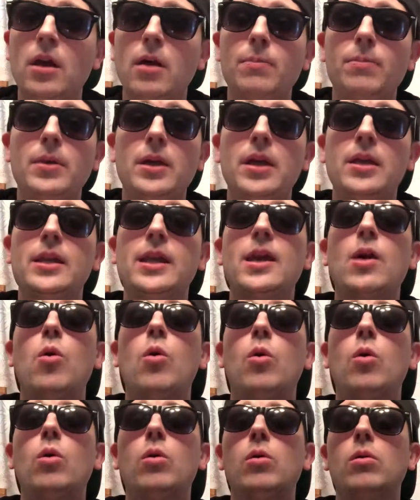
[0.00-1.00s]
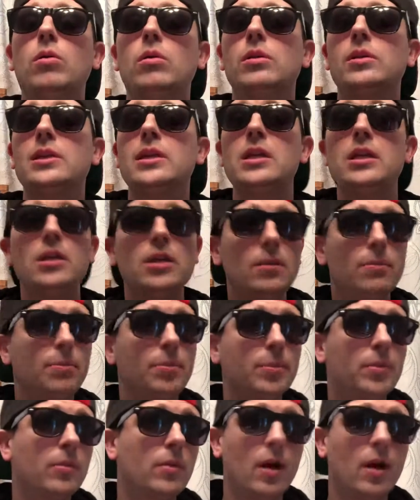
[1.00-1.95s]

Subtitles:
up in a whole heap